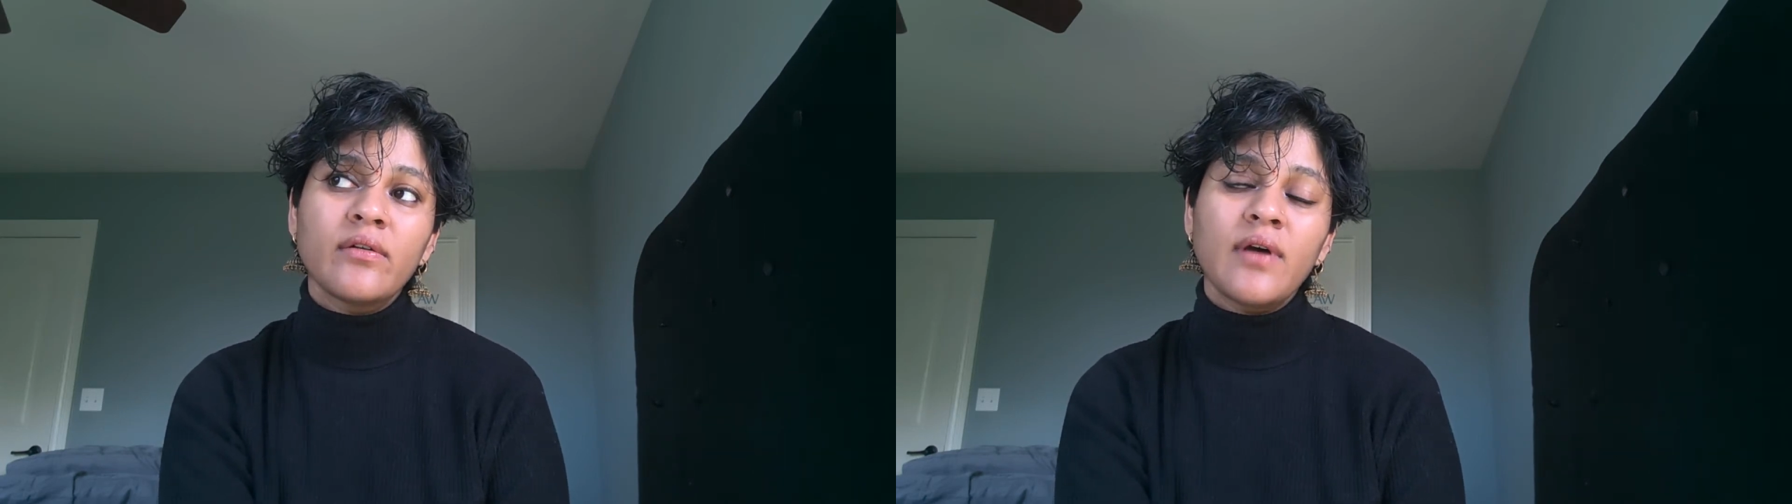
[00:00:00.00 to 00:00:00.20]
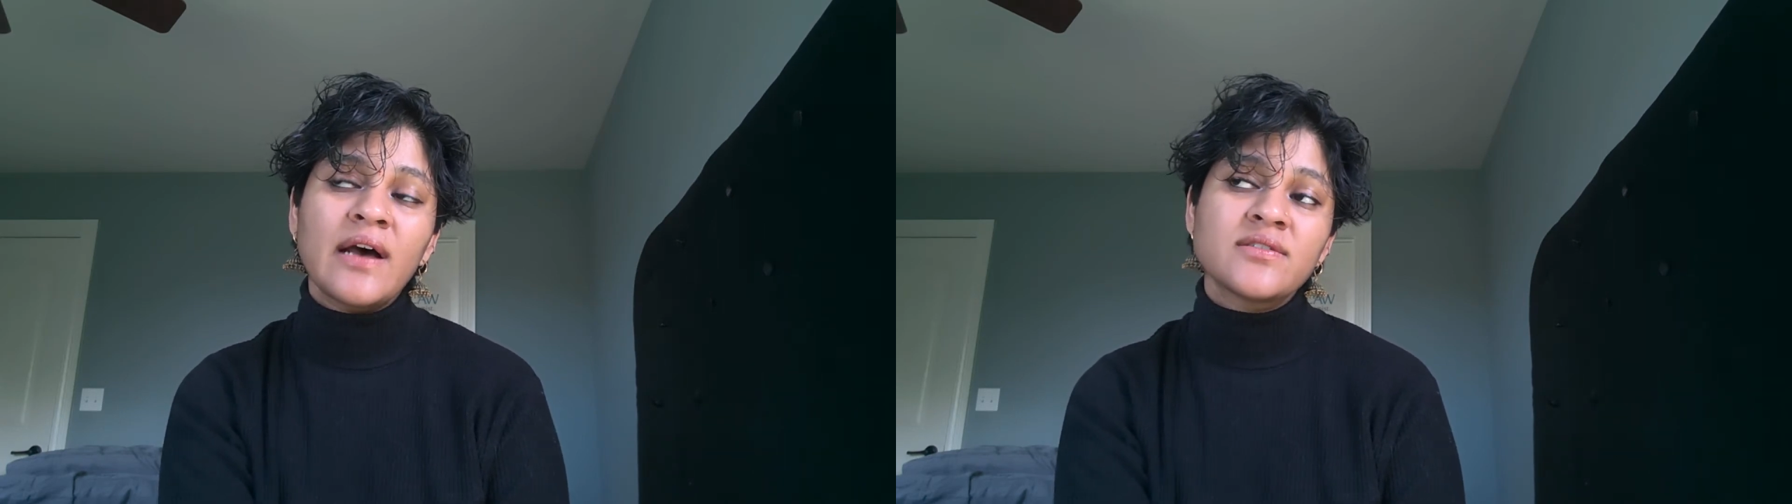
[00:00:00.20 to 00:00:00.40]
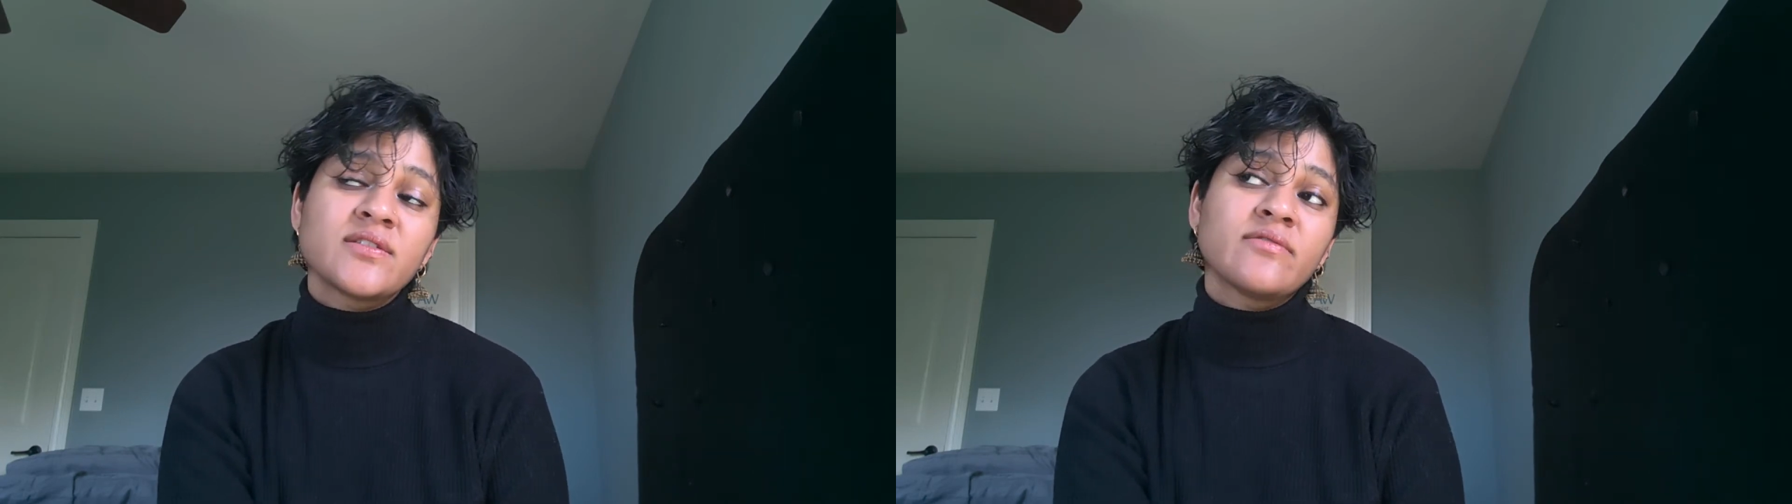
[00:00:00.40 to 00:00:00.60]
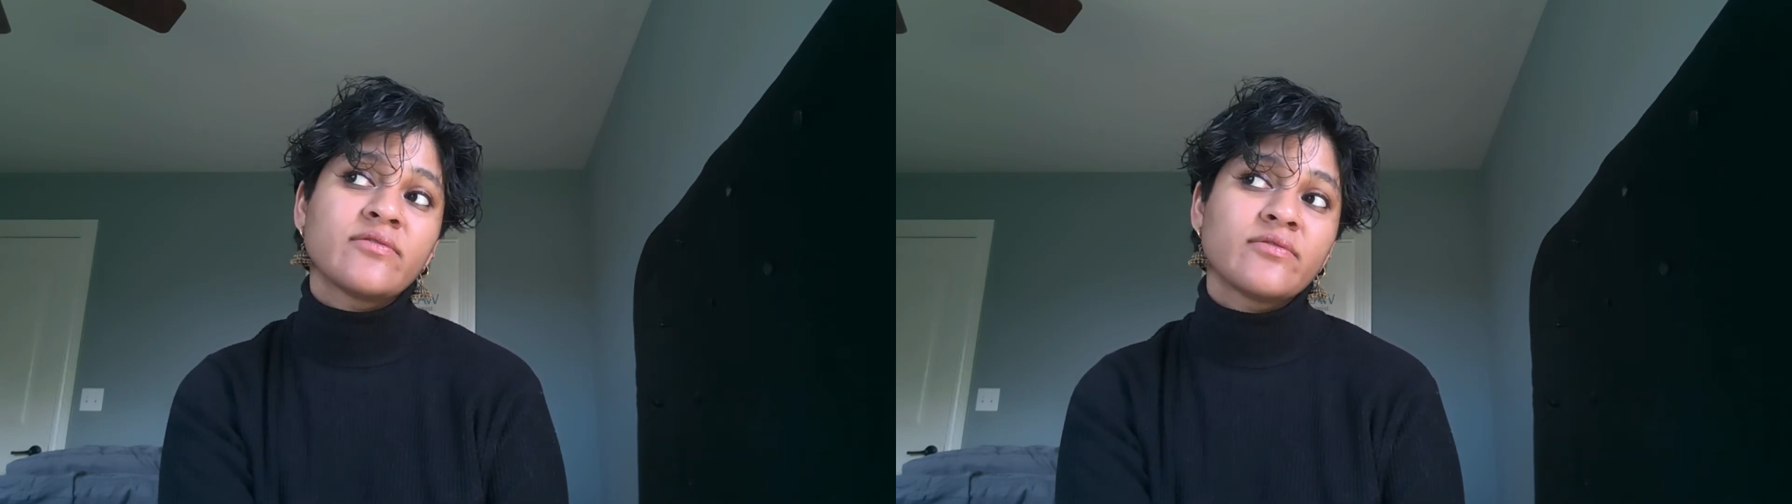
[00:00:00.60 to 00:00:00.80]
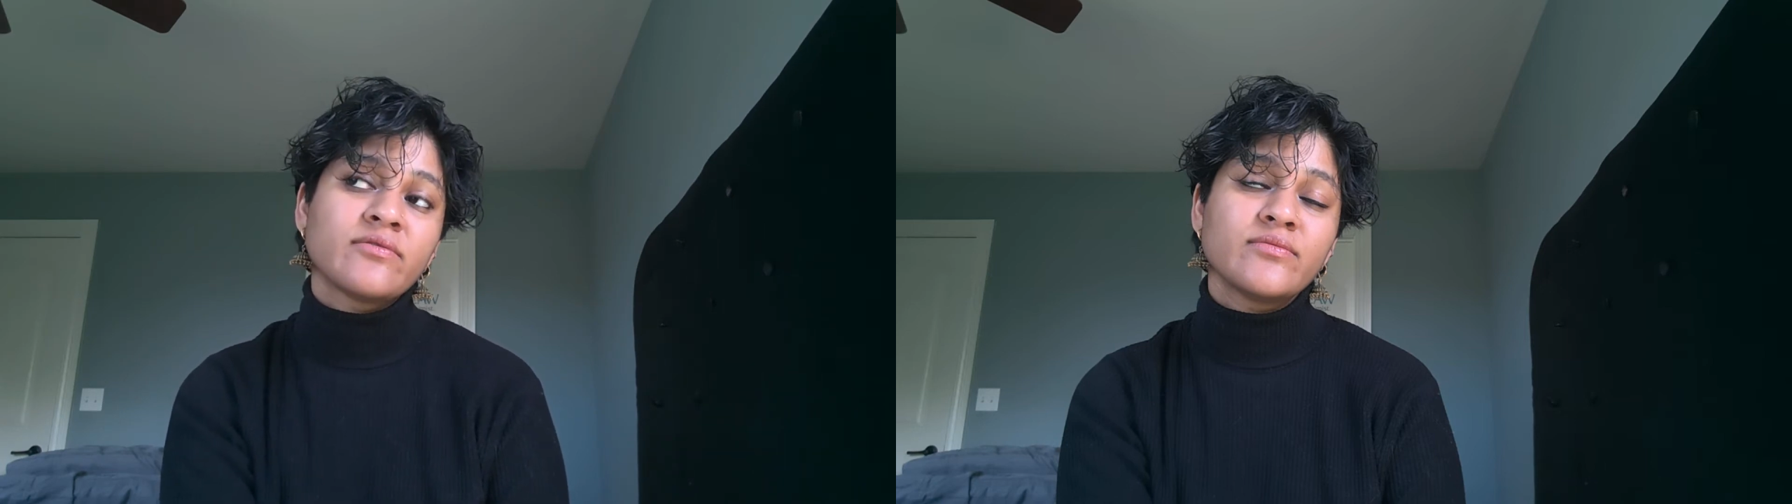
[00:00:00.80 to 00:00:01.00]
as of
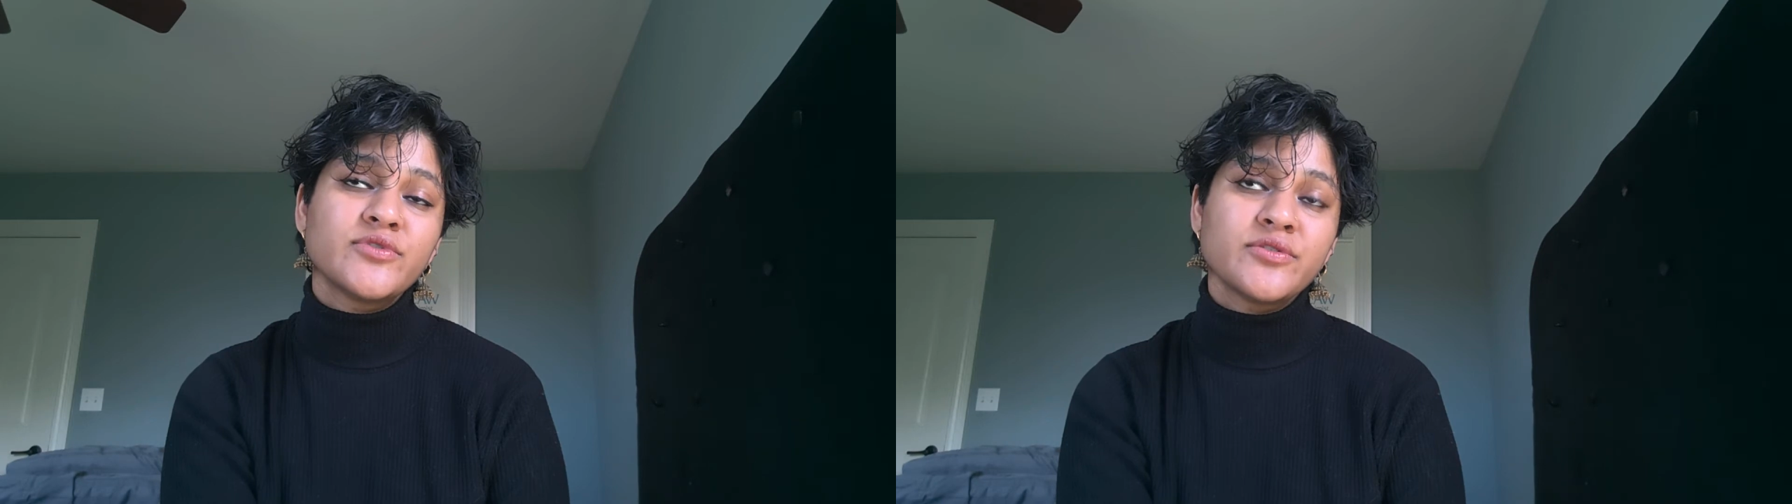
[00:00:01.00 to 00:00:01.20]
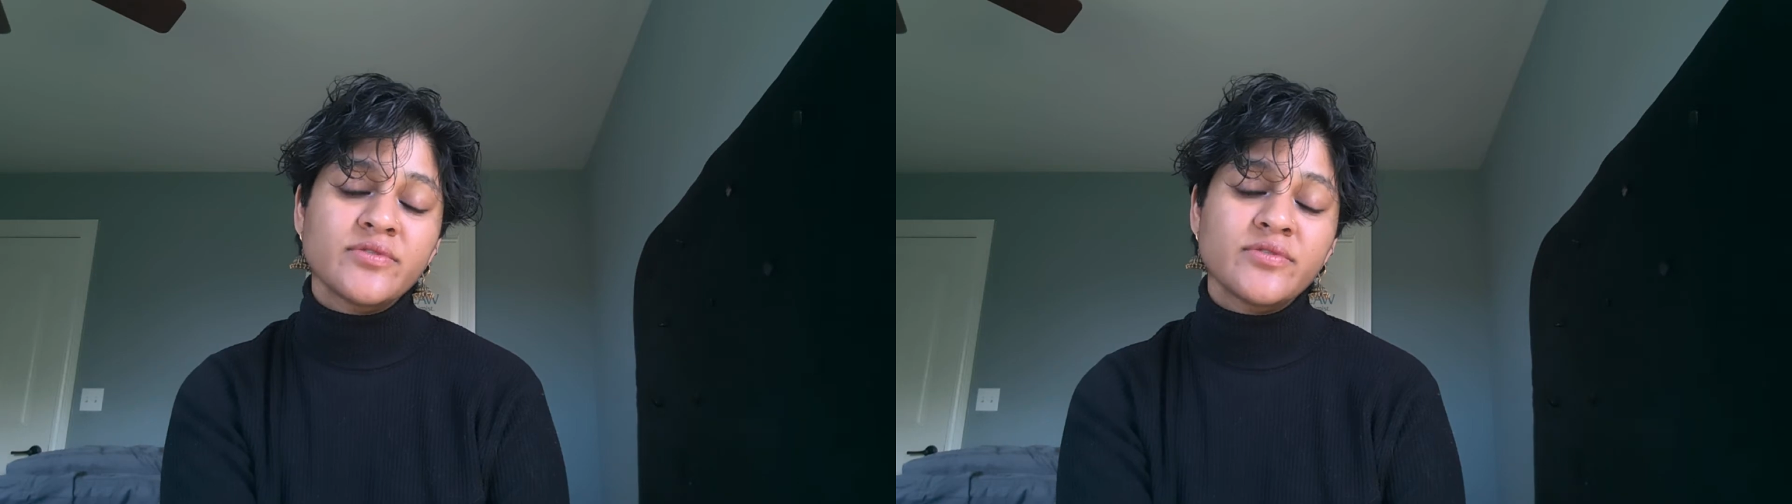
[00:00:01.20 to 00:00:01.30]
June